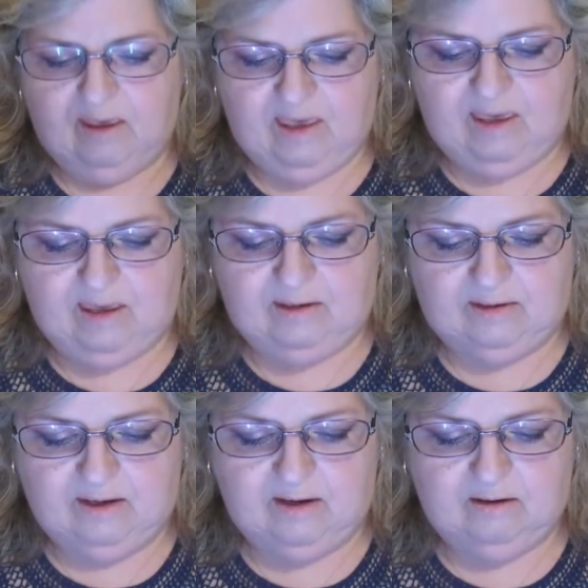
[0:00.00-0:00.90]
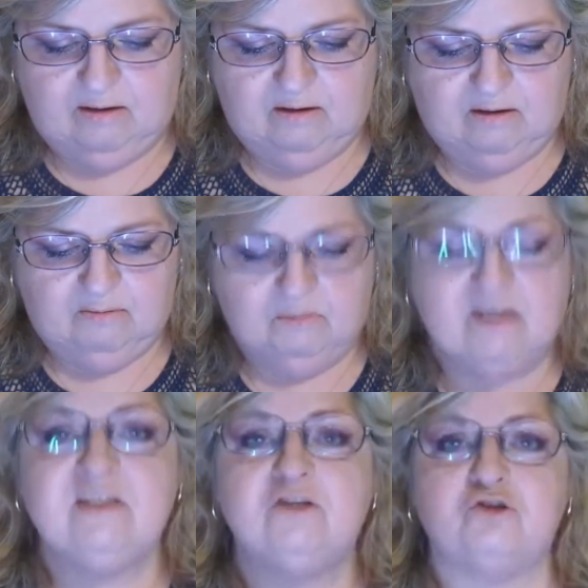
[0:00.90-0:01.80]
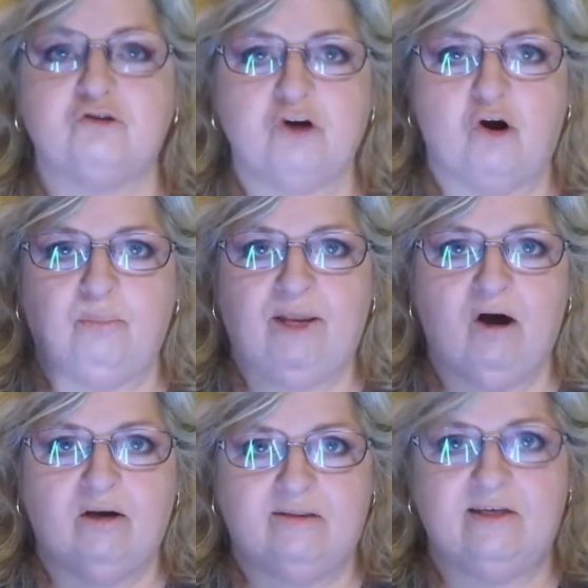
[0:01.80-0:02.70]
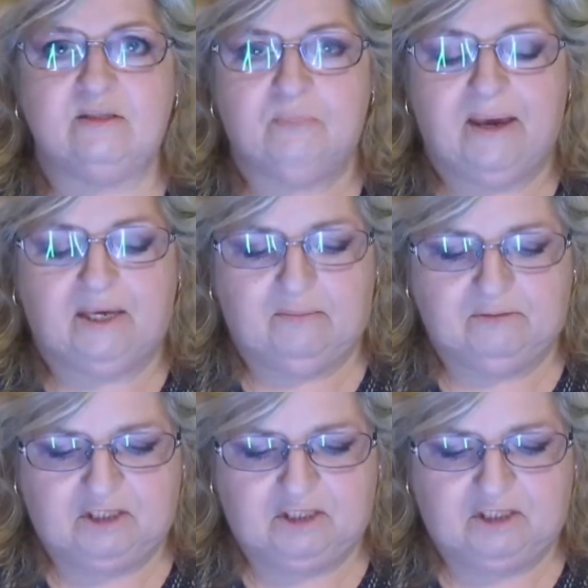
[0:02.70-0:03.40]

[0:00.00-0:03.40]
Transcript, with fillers: and uh, my sister turned me on to this makeup,